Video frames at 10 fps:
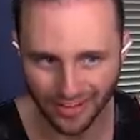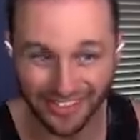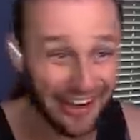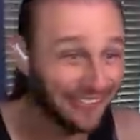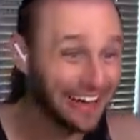
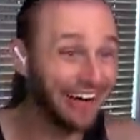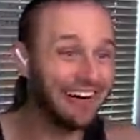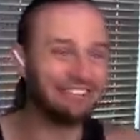There we go.